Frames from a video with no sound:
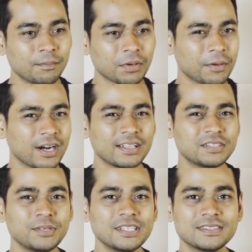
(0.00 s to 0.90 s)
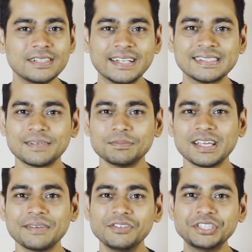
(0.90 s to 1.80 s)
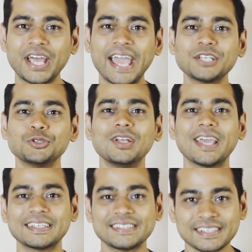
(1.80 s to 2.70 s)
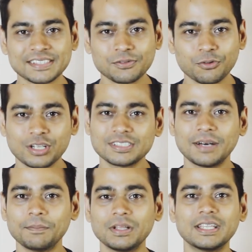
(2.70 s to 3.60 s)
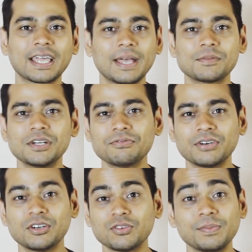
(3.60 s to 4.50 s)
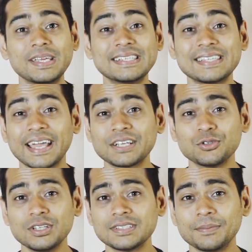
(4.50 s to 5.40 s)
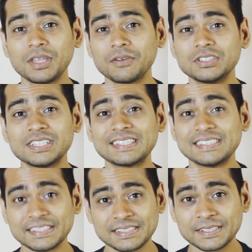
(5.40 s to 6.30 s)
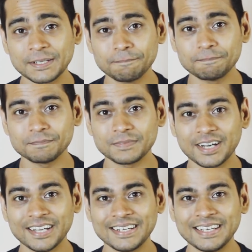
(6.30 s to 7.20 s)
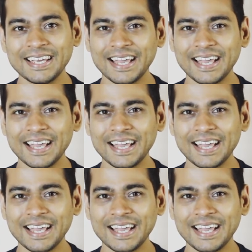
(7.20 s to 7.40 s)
Pramana means that something which actually exists. For example, the camera in front of me is actually something which exists, right?